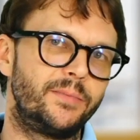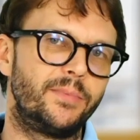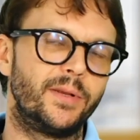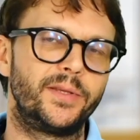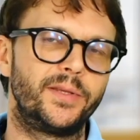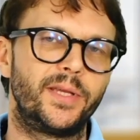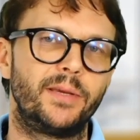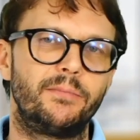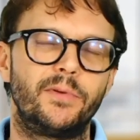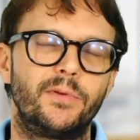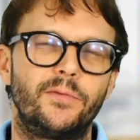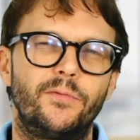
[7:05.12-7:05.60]

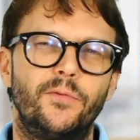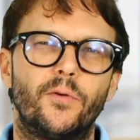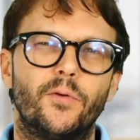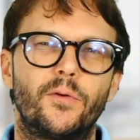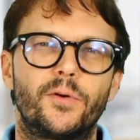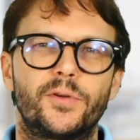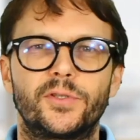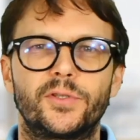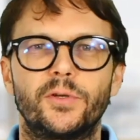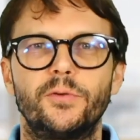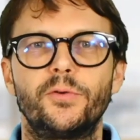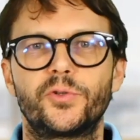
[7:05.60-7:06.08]
than before.
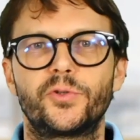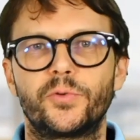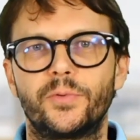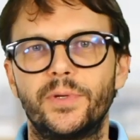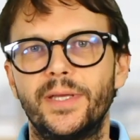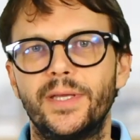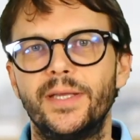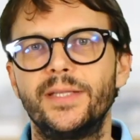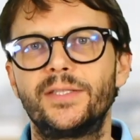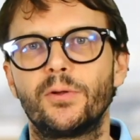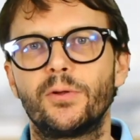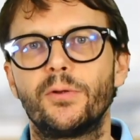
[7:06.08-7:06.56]
So usually
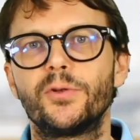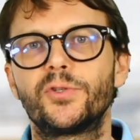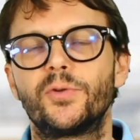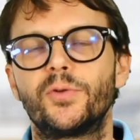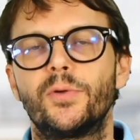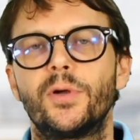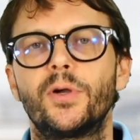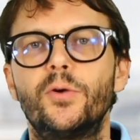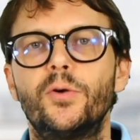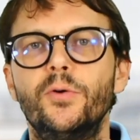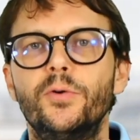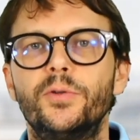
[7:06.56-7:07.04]
it's also a
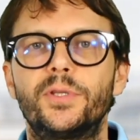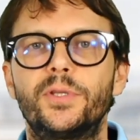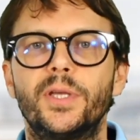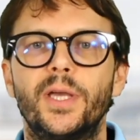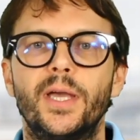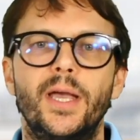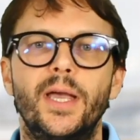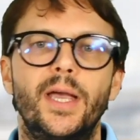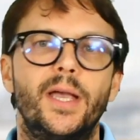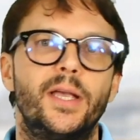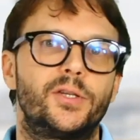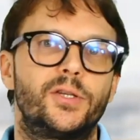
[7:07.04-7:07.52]
good
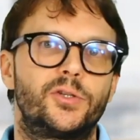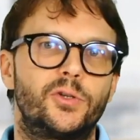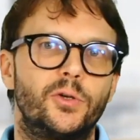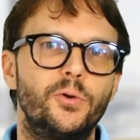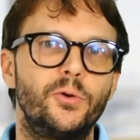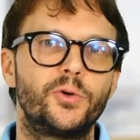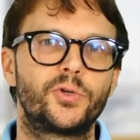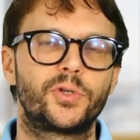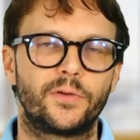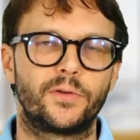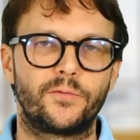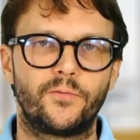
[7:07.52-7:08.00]

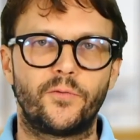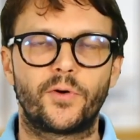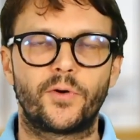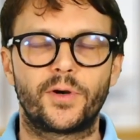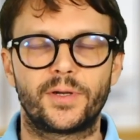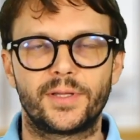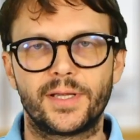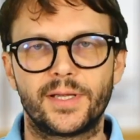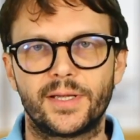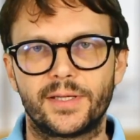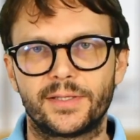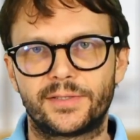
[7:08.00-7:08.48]
solution for
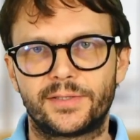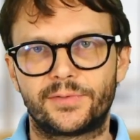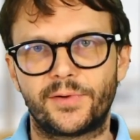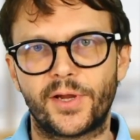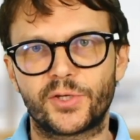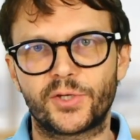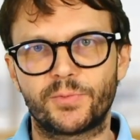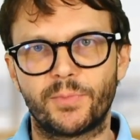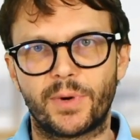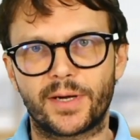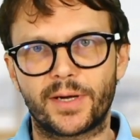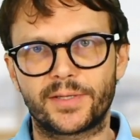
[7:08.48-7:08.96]
the stretch
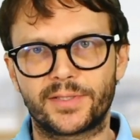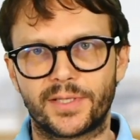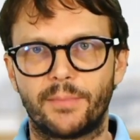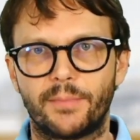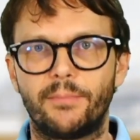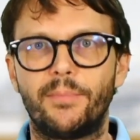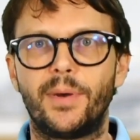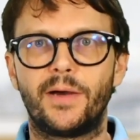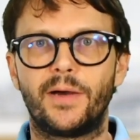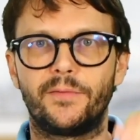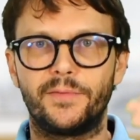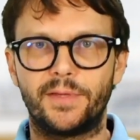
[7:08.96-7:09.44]
marks
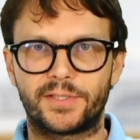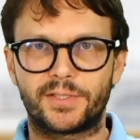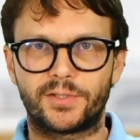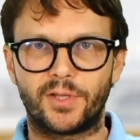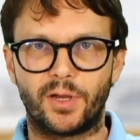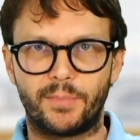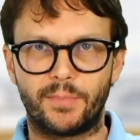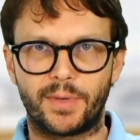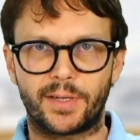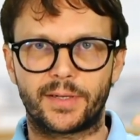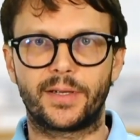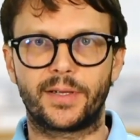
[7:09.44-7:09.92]
above the
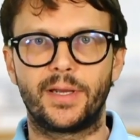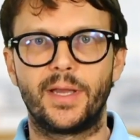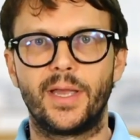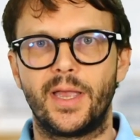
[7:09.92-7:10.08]
stomach,